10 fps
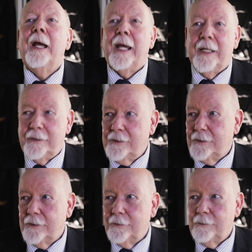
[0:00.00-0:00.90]
And
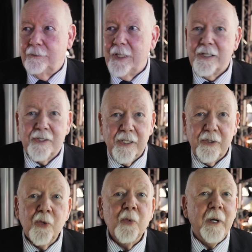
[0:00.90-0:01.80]
that is a
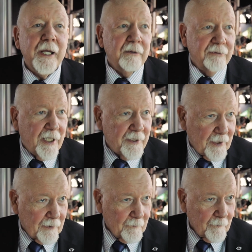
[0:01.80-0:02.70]
new way of
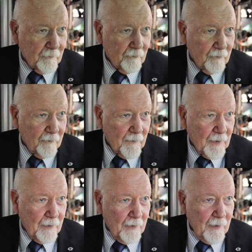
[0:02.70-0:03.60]
lighting,
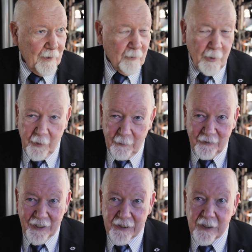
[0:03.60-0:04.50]
where we're
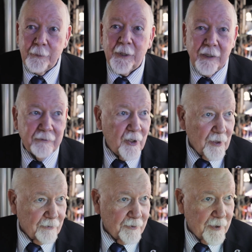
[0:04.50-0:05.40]
very deeply
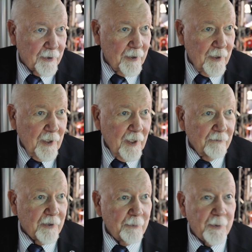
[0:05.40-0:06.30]
involved.
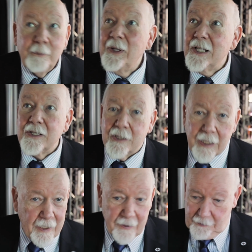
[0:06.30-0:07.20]
From the biggest
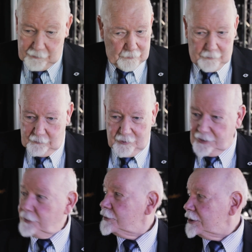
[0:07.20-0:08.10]
light,
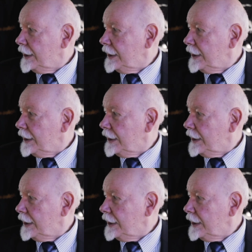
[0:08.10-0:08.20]
huge